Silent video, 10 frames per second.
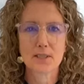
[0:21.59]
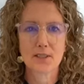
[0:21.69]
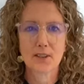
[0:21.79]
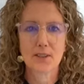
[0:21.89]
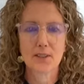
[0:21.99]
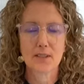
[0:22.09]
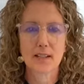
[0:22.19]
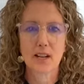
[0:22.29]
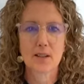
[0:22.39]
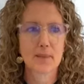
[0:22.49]
So
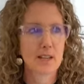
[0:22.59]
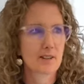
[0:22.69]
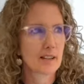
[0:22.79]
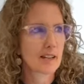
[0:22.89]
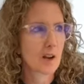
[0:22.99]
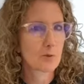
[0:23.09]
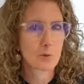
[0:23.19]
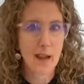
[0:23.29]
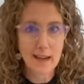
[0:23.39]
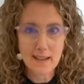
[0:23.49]
I'm here in
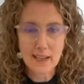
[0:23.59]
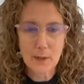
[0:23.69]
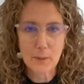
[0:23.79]
rainy